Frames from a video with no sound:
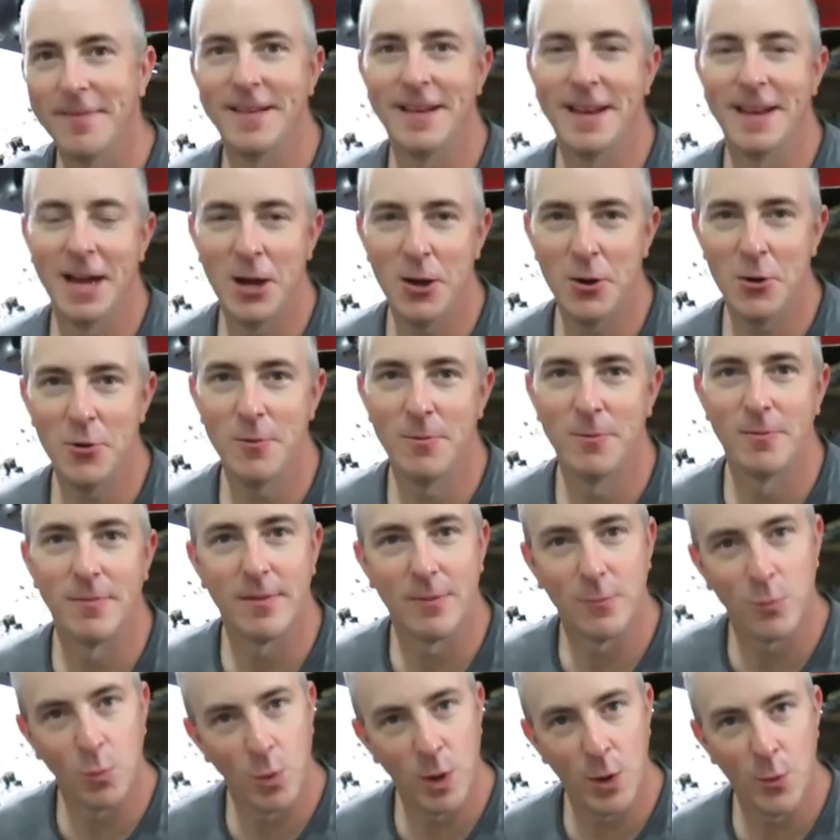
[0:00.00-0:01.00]
Now
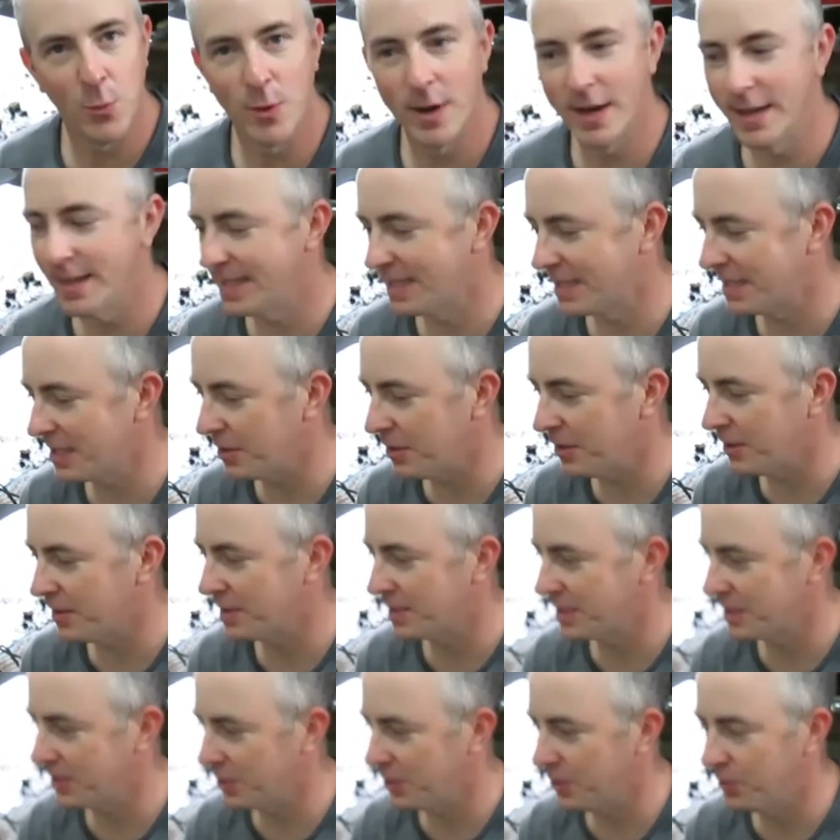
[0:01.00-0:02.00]
we
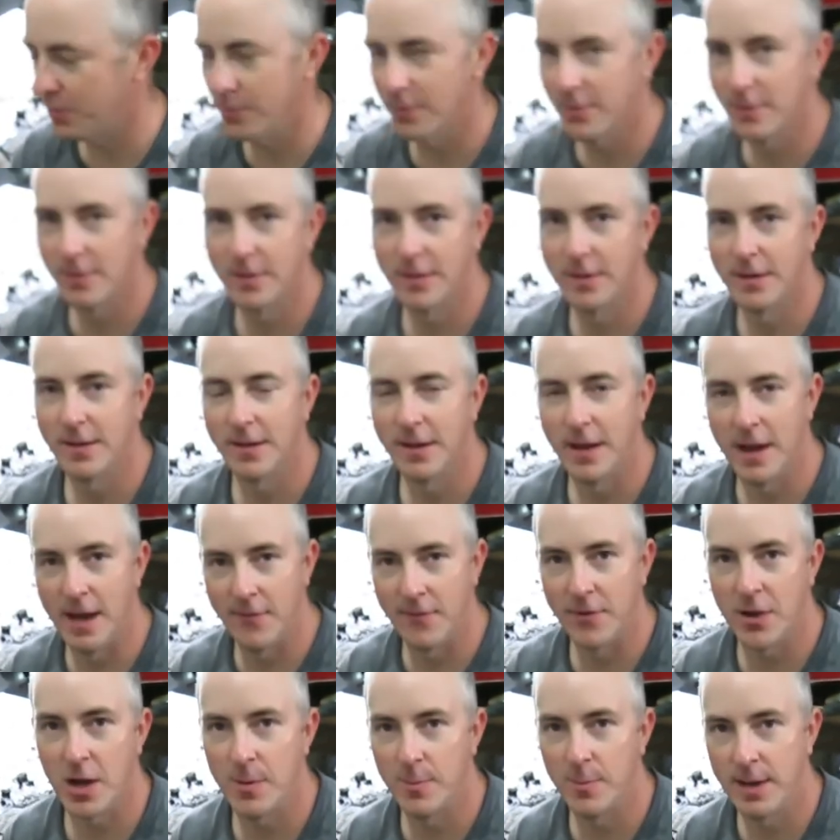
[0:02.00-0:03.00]
reinstall, so
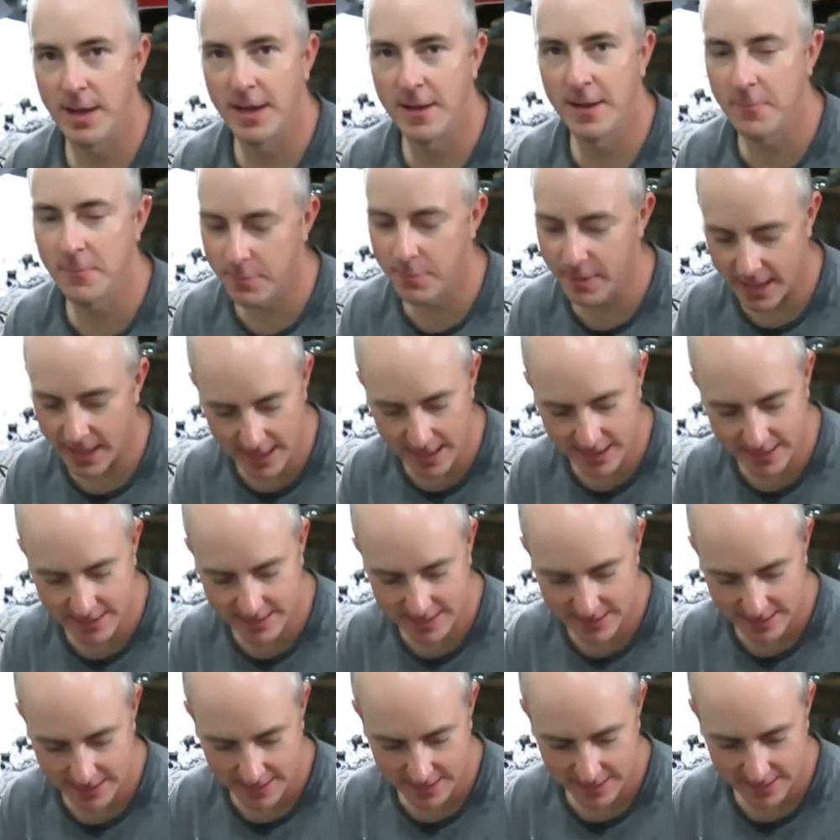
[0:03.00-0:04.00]
I've got my
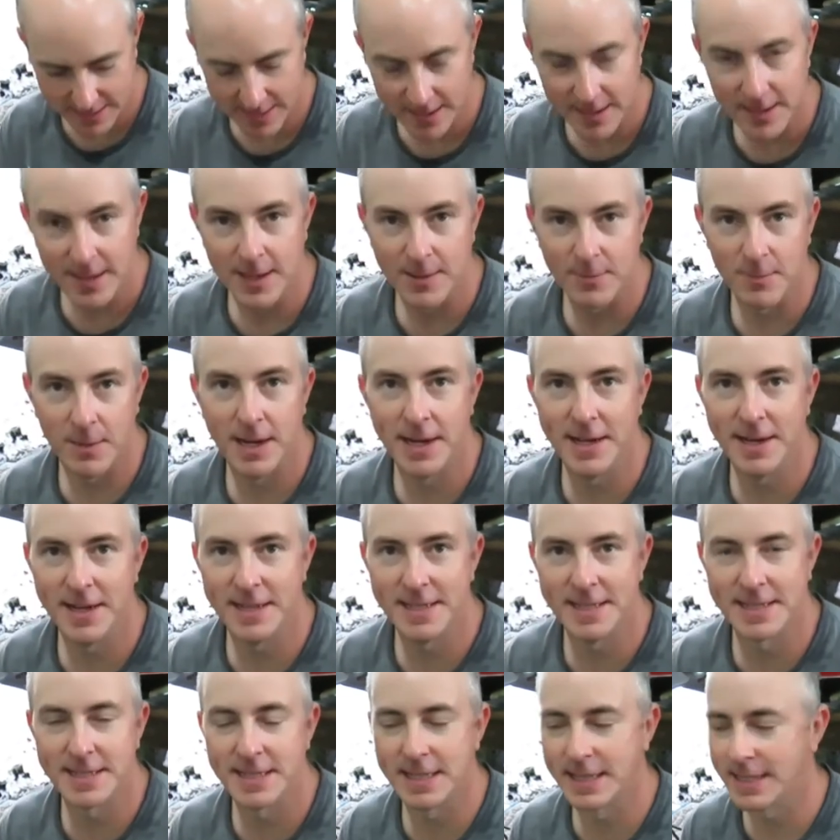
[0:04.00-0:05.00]
impact, my
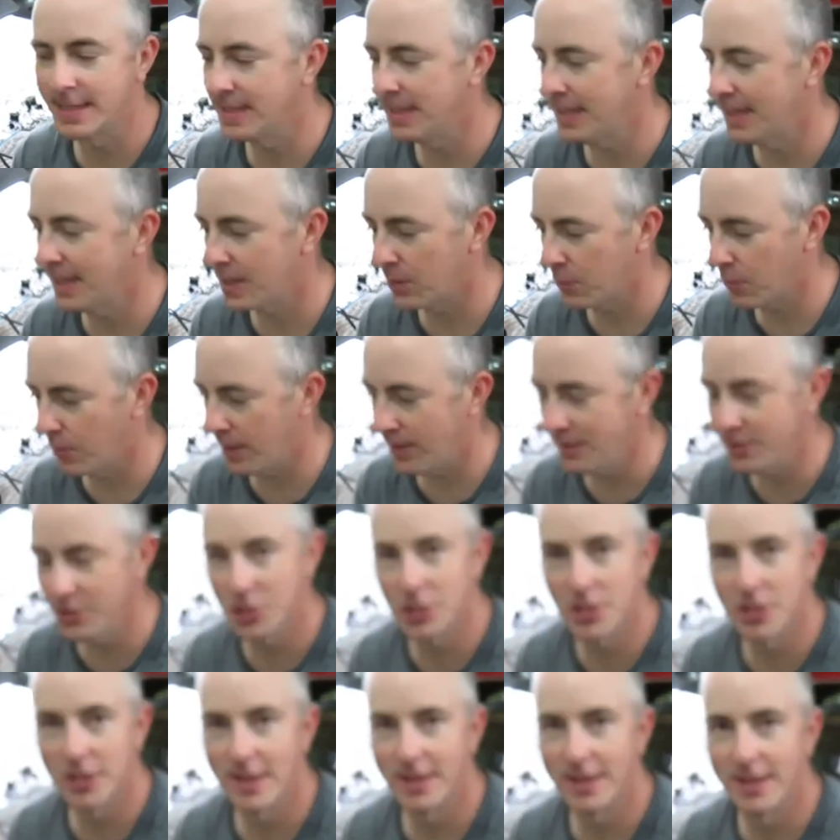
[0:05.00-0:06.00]
9 16
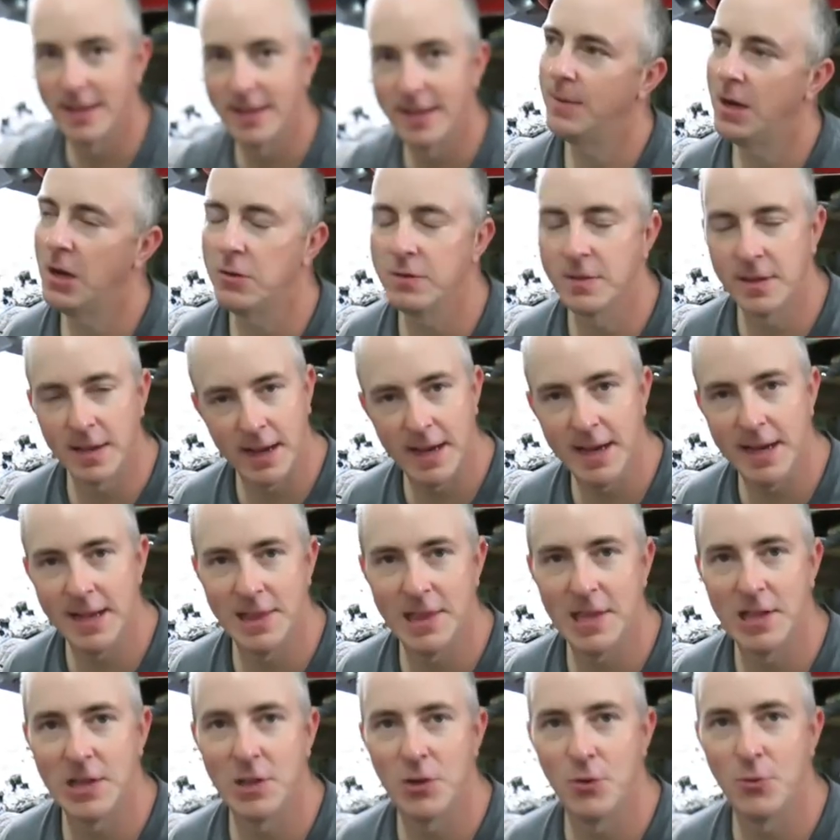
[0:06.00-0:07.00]
wrench, I'll
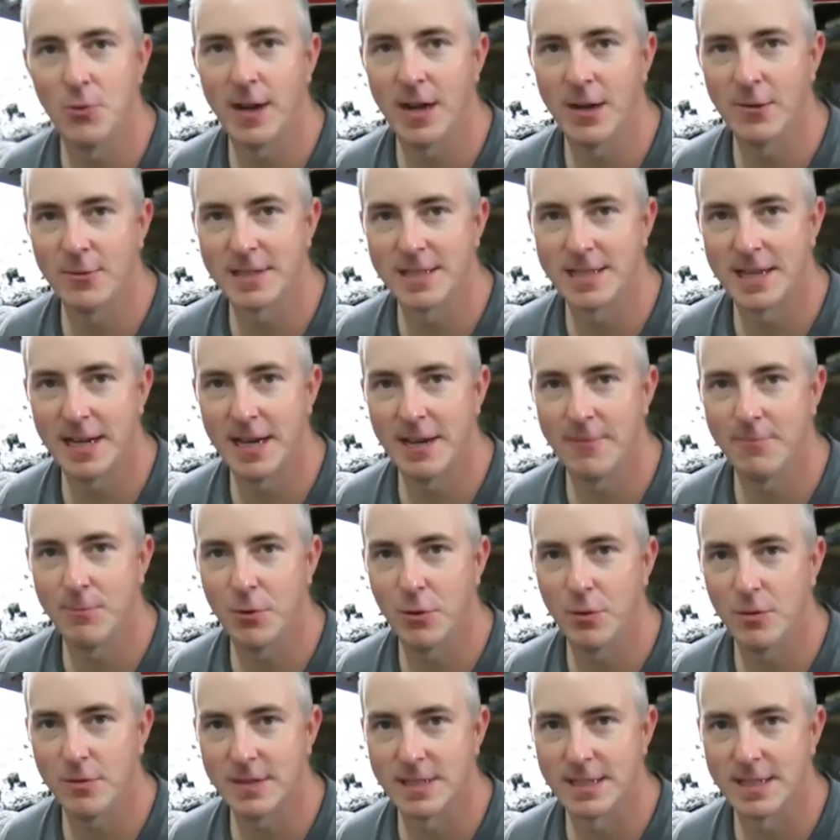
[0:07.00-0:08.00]
tighten the two outside
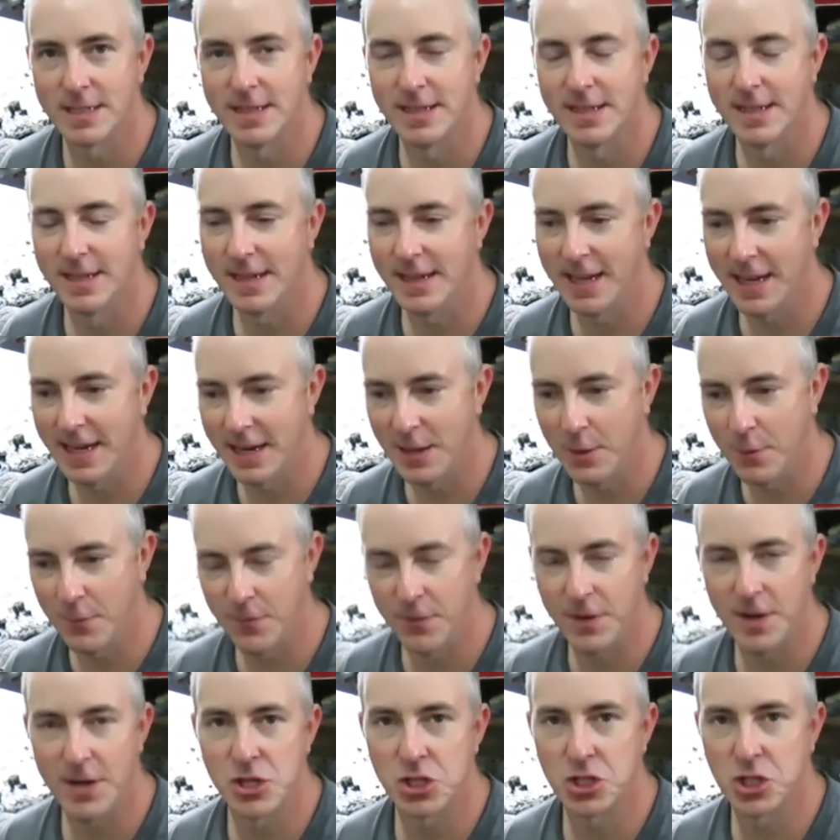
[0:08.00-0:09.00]
bolts and I'll
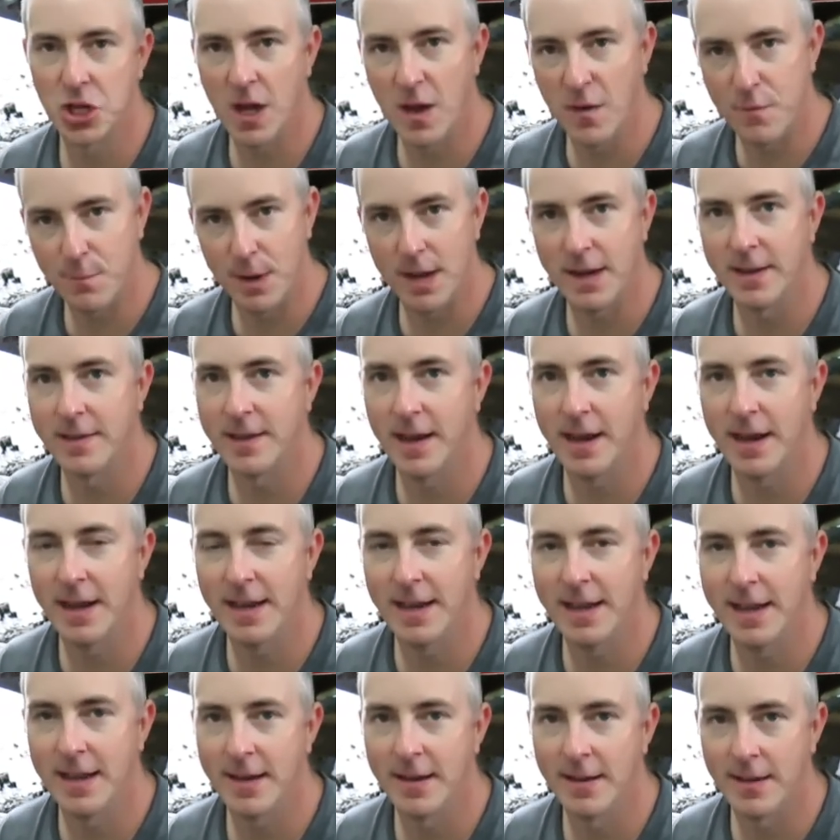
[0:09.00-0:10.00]
finish off by
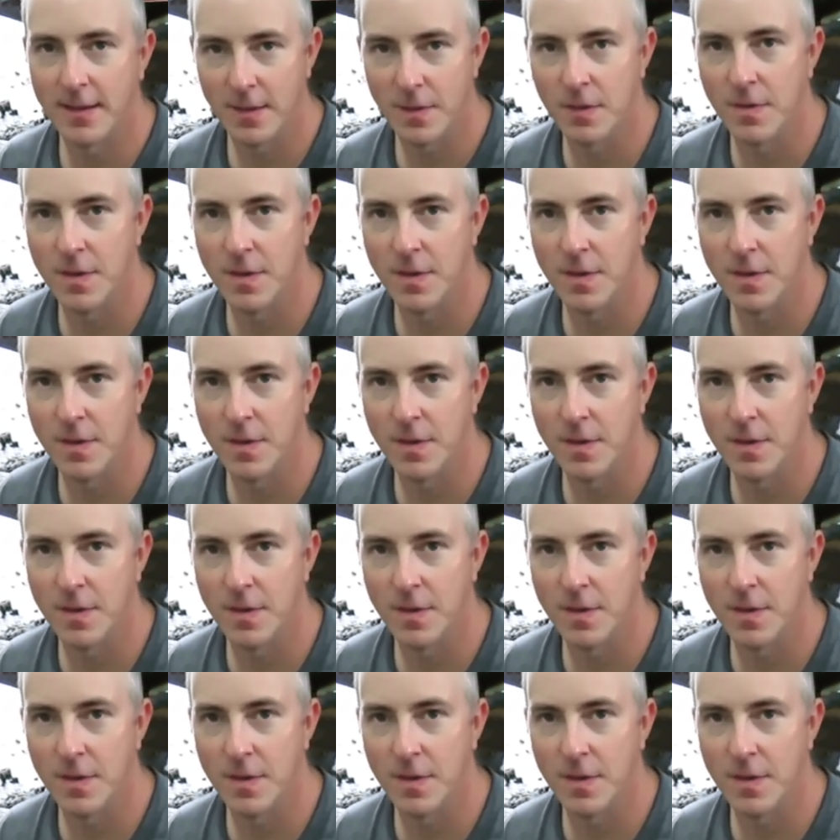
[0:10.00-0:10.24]
tightening